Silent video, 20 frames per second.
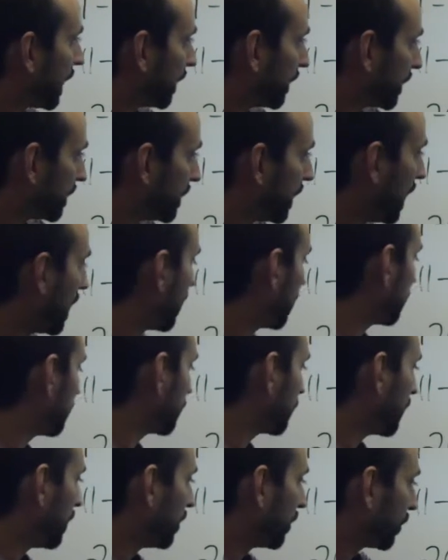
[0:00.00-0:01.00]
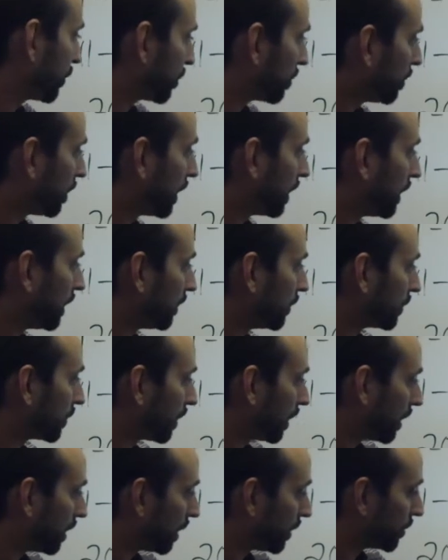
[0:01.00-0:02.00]
tens, the 20s, the
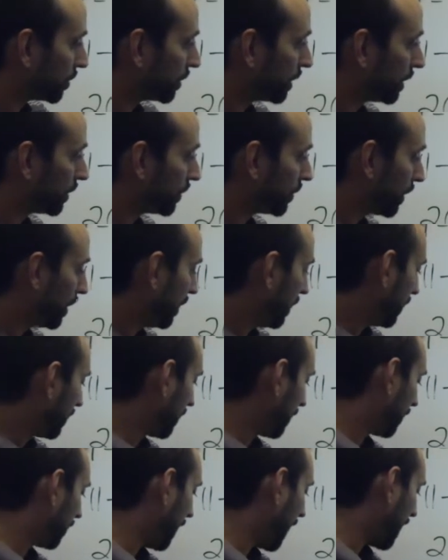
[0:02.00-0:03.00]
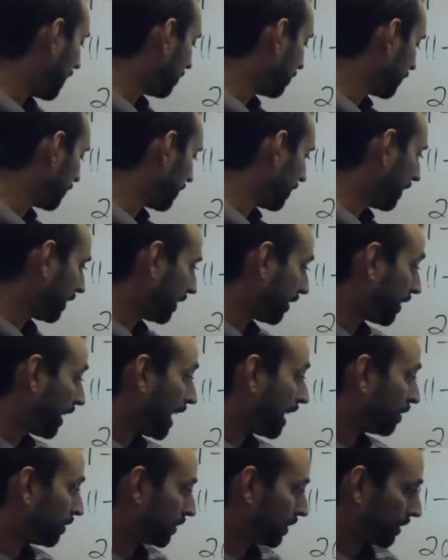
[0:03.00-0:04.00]
hundreds, the thousand, and the
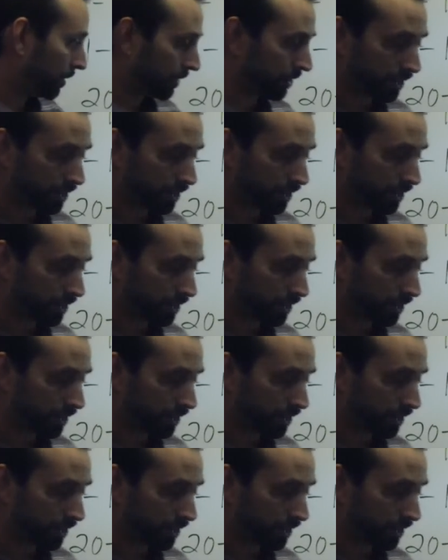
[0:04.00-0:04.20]
thousands